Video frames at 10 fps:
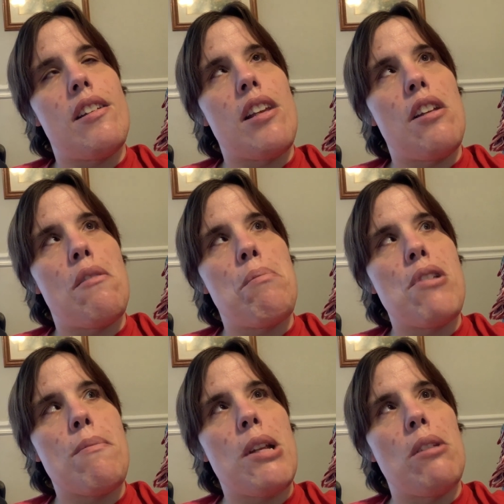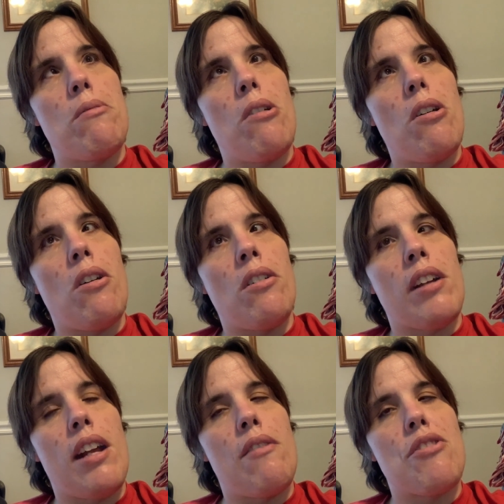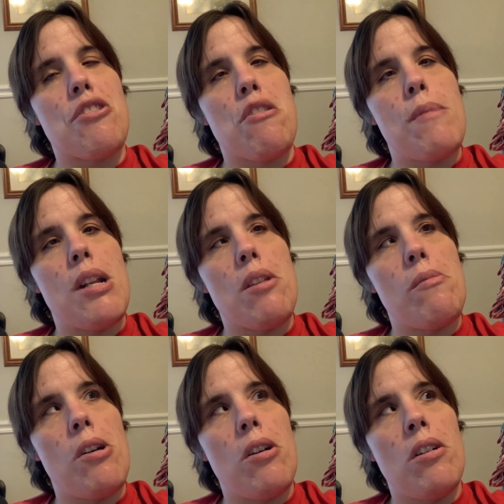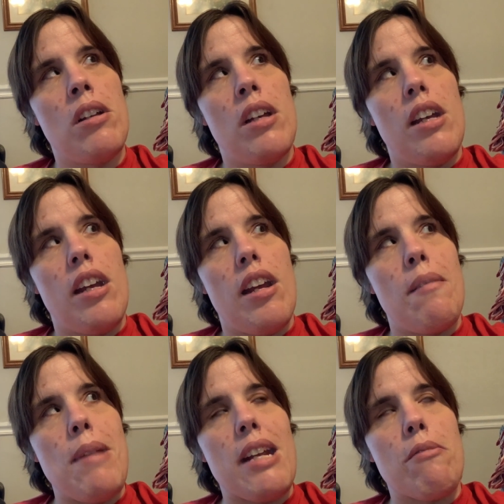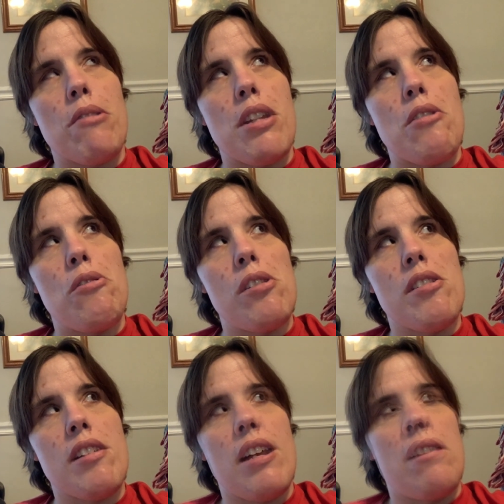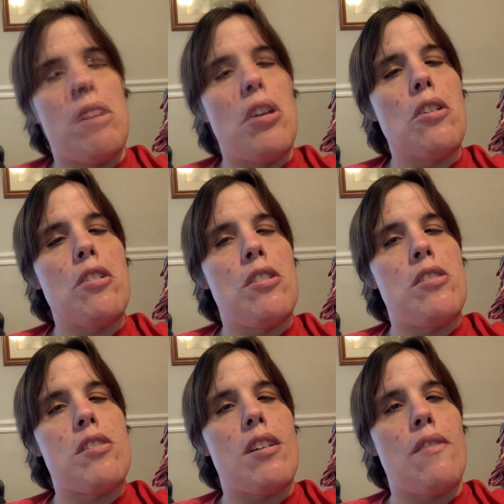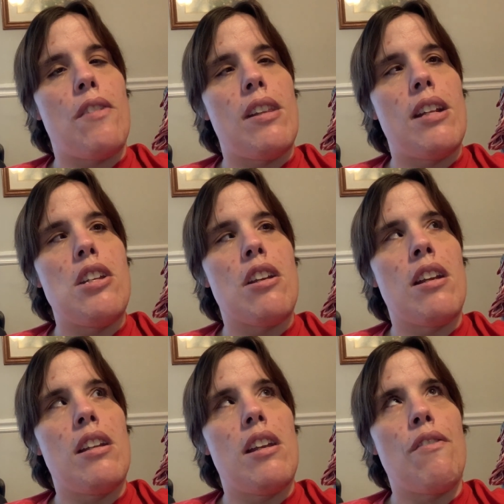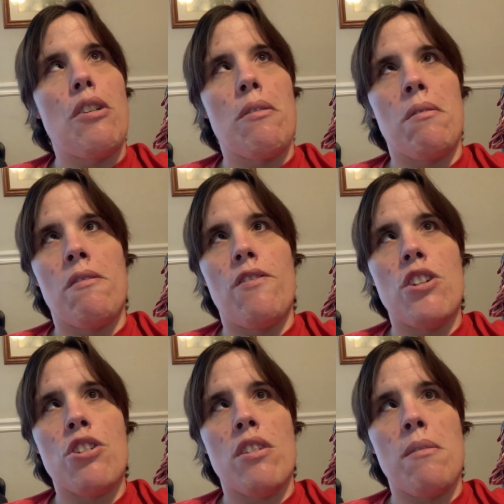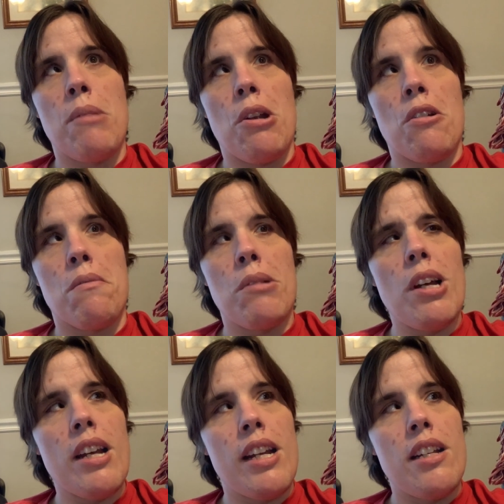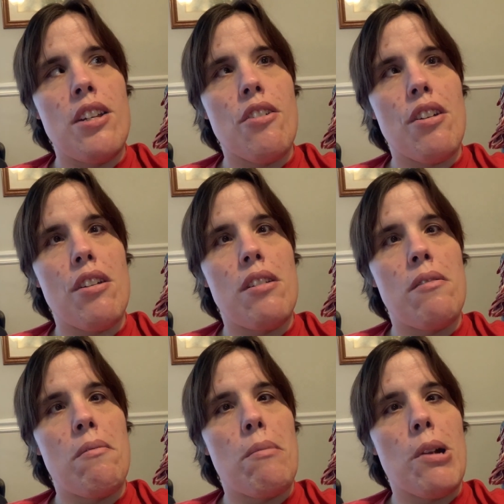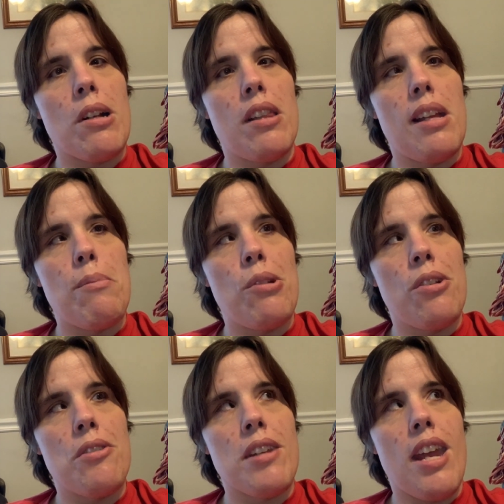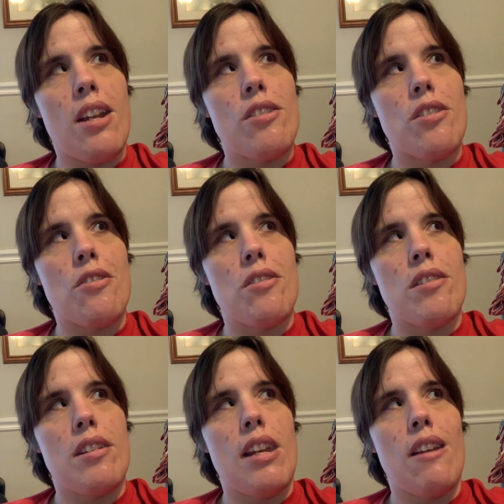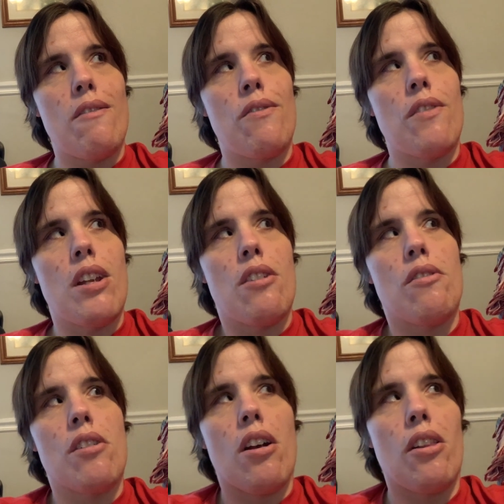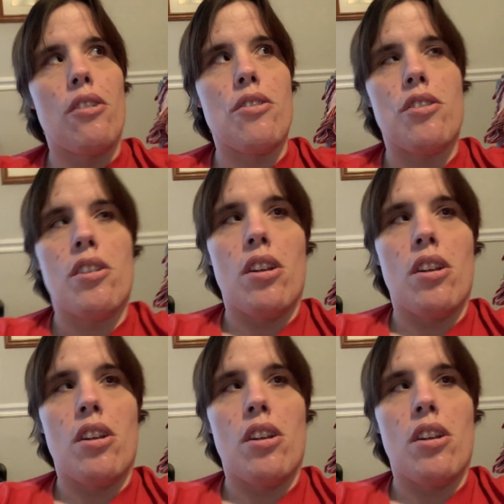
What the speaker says: you know, put them on the wall, kind of screw them into the wall, and make a really cool design with yarn and stuff. And then you can, if you're visually impaired or blind, you can mark and label those canisters and have, you know, colors